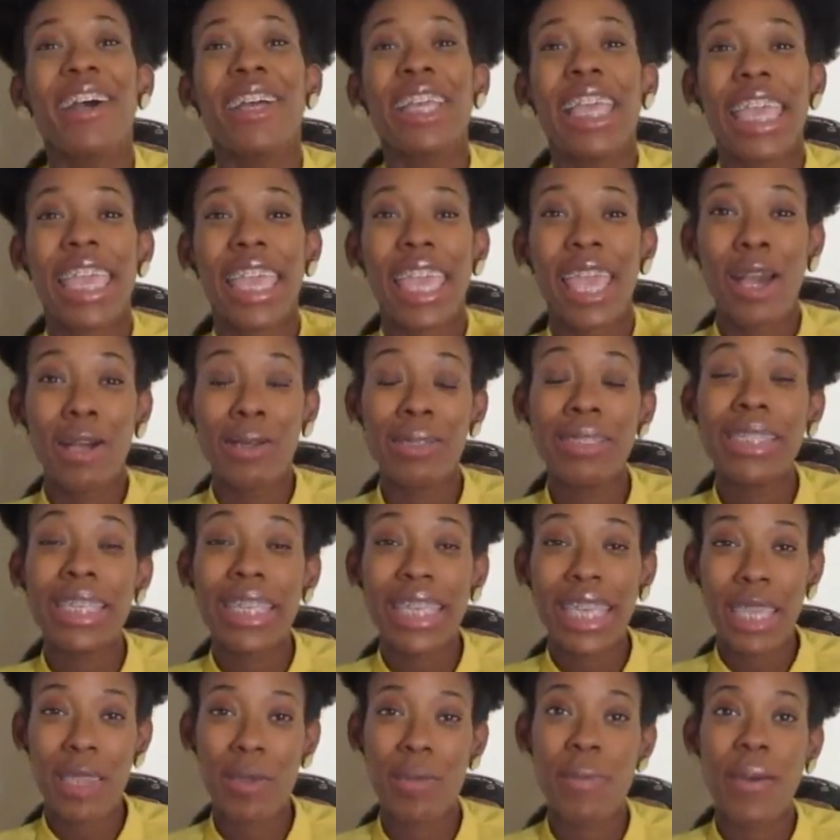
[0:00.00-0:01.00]
it helps to
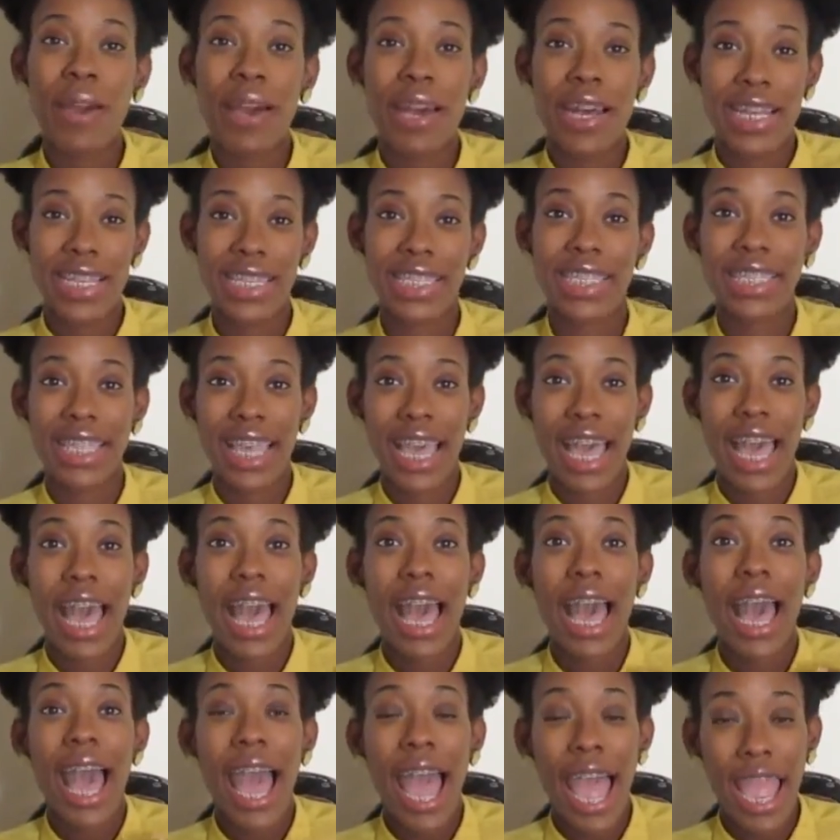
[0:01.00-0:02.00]
keep us
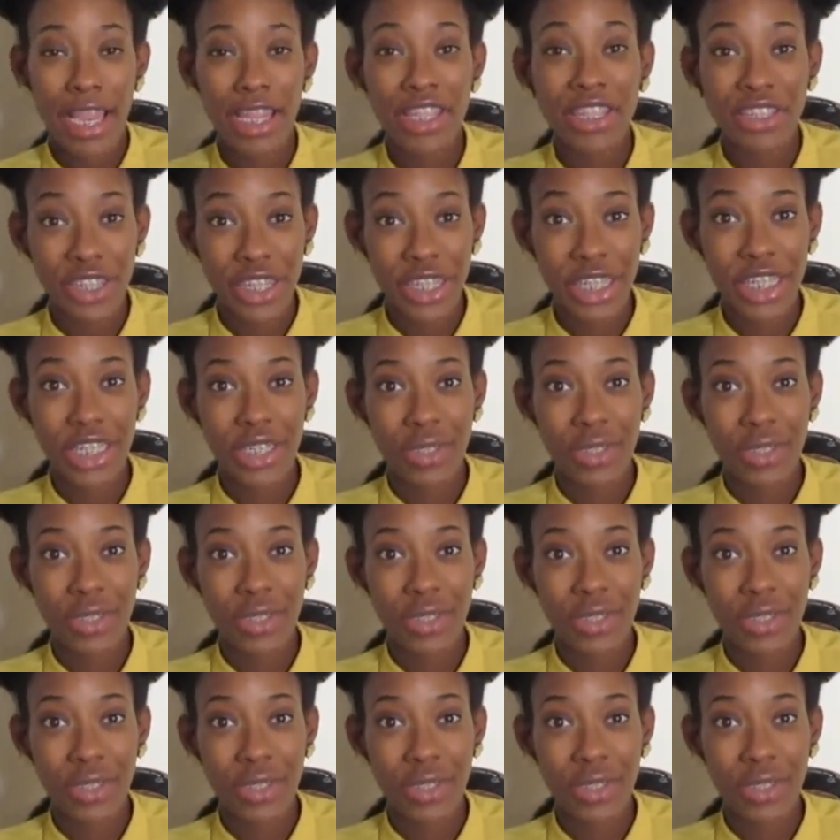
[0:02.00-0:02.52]
hydrated